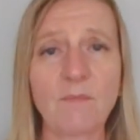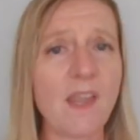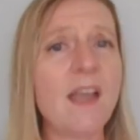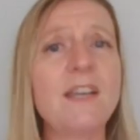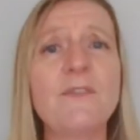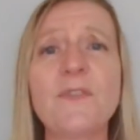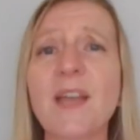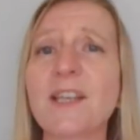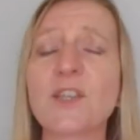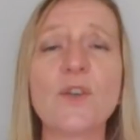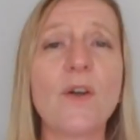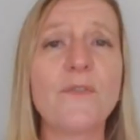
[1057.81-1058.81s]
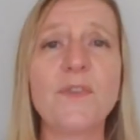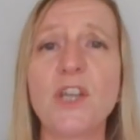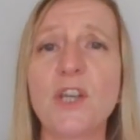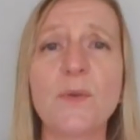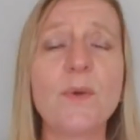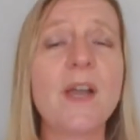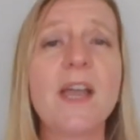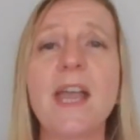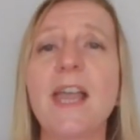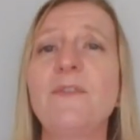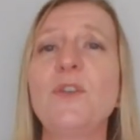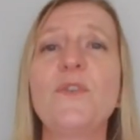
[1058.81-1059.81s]
And if that's not for you,
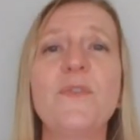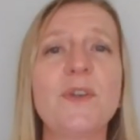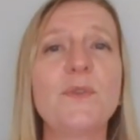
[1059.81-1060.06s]
if you feel